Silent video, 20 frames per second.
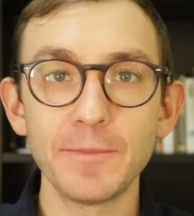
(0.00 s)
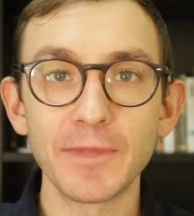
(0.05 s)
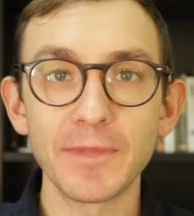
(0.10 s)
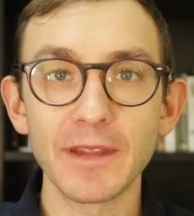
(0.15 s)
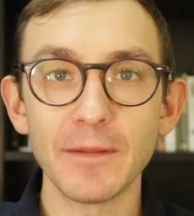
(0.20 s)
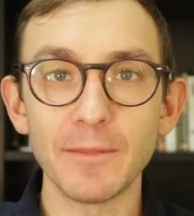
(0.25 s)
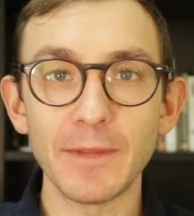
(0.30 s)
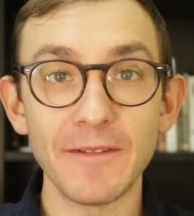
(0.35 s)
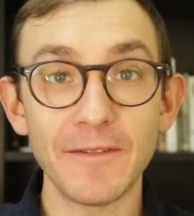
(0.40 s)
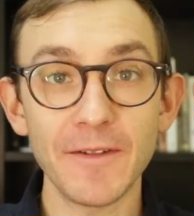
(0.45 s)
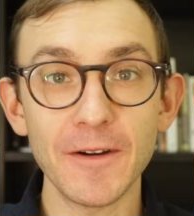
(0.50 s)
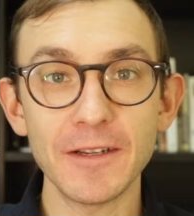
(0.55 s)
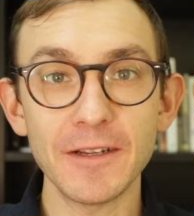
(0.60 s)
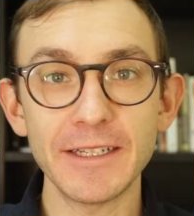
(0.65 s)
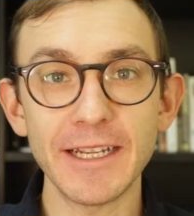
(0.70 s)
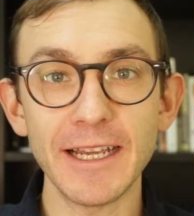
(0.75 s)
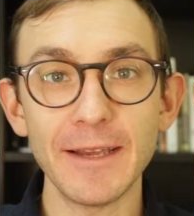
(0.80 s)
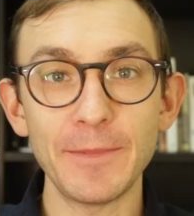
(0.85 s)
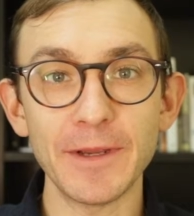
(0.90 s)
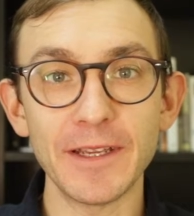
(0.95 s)
My
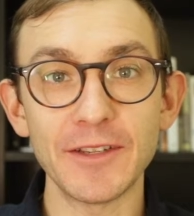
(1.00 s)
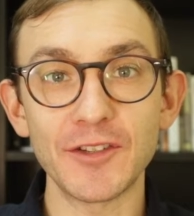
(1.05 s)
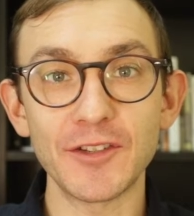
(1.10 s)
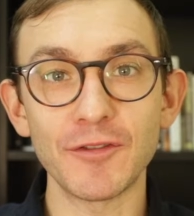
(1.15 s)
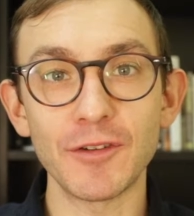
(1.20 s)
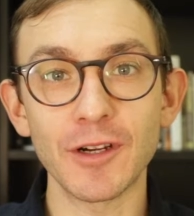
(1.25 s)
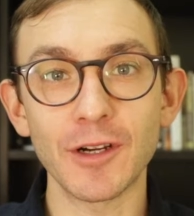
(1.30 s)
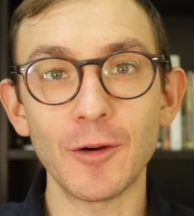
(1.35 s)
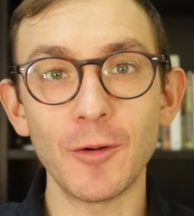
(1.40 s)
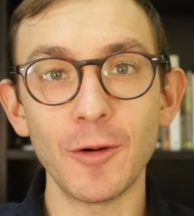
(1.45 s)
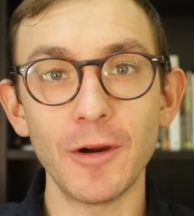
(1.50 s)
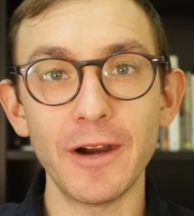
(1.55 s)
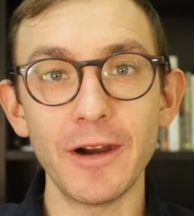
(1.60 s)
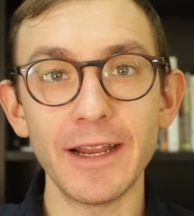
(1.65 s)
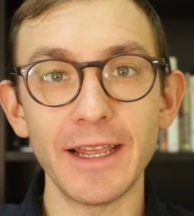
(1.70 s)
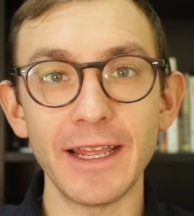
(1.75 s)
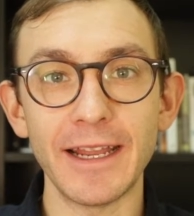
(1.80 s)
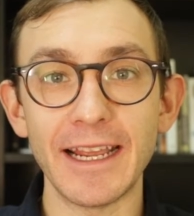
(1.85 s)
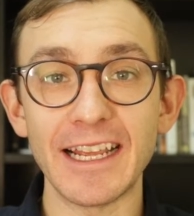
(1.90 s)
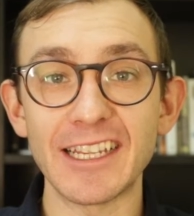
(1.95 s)
first tip is to
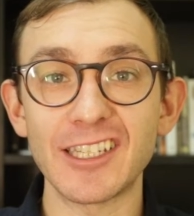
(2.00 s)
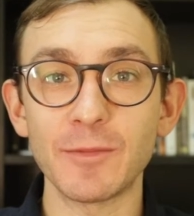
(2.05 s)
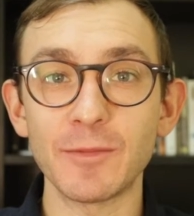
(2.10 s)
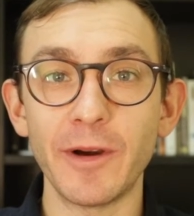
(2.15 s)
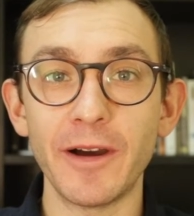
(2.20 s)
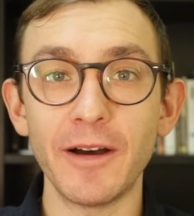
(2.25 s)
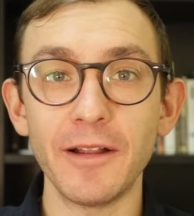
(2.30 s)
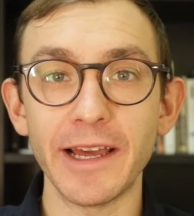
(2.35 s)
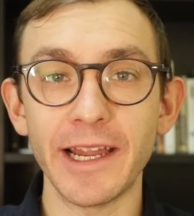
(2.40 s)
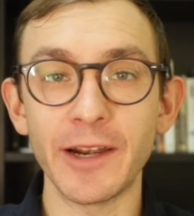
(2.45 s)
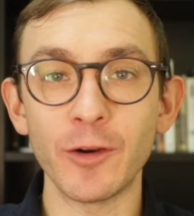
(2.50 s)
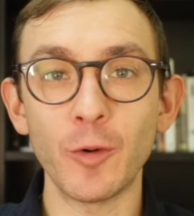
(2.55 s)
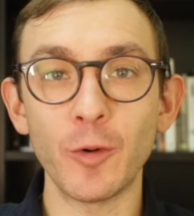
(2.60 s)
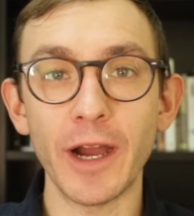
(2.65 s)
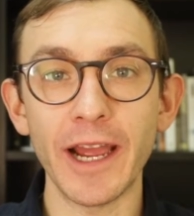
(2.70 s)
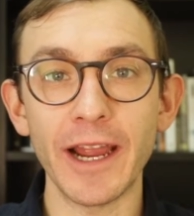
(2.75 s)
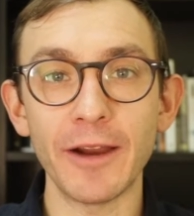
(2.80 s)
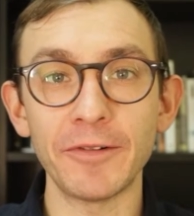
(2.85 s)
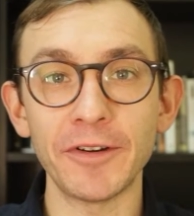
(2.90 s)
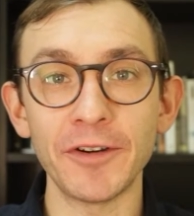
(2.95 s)
record in a small and
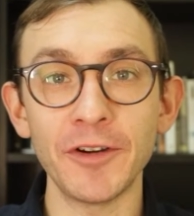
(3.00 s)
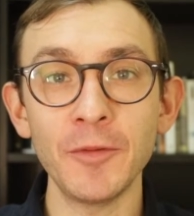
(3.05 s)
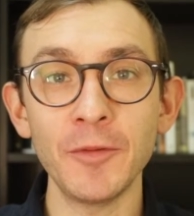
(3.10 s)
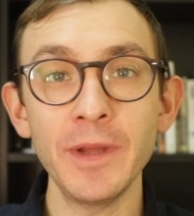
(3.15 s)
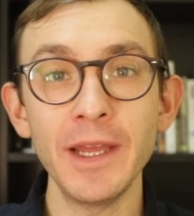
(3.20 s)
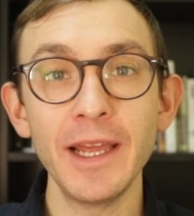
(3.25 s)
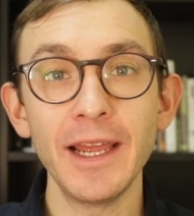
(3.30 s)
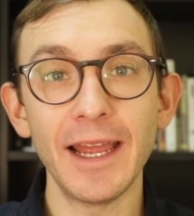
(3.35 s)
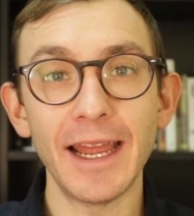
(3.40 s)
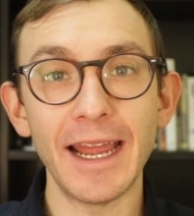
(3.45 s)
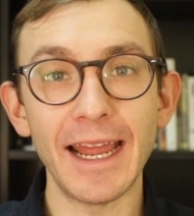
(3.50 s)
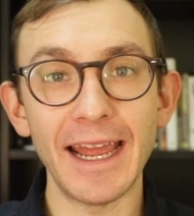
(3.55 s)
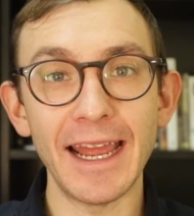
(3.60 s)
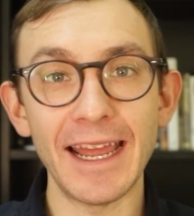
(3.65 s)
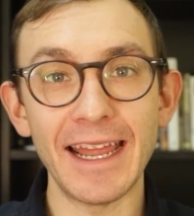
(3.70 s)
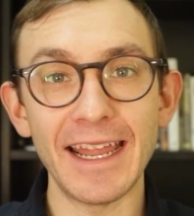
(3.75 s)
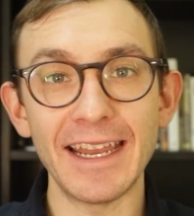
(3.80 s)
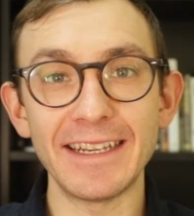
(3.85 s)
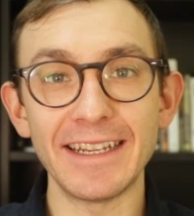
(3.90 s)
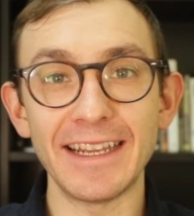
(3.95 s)
quiet room,
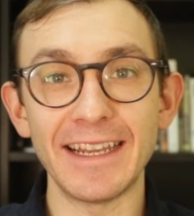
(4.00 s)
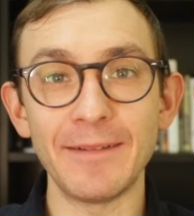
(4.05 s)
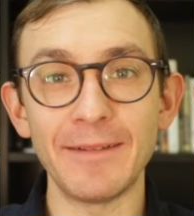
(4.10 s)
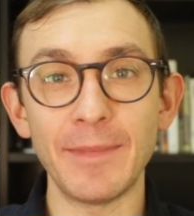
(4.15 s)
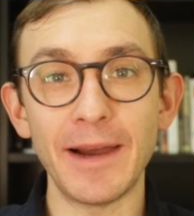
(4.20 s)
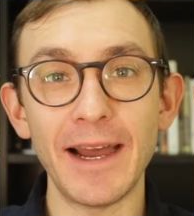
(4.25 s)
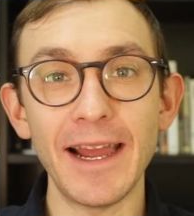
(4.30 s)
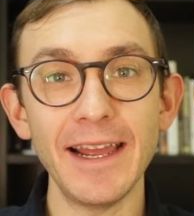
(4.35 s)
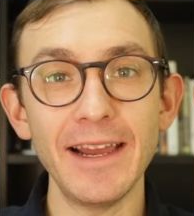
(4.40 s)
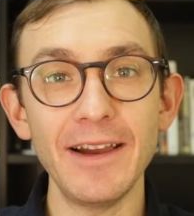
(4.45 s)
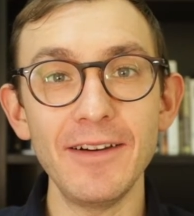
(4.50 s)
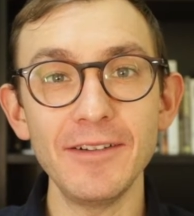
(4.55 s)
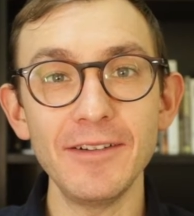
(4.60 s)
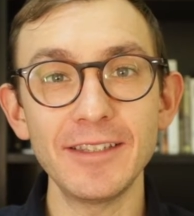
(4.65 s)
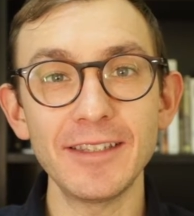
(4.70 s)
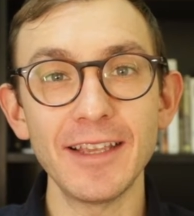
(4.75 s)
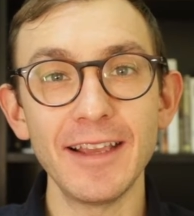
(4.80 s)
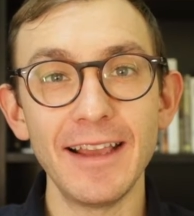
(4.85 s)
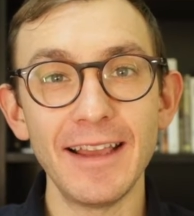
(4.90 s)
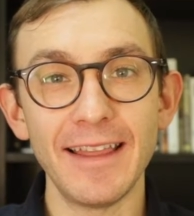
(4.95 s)
and in my house,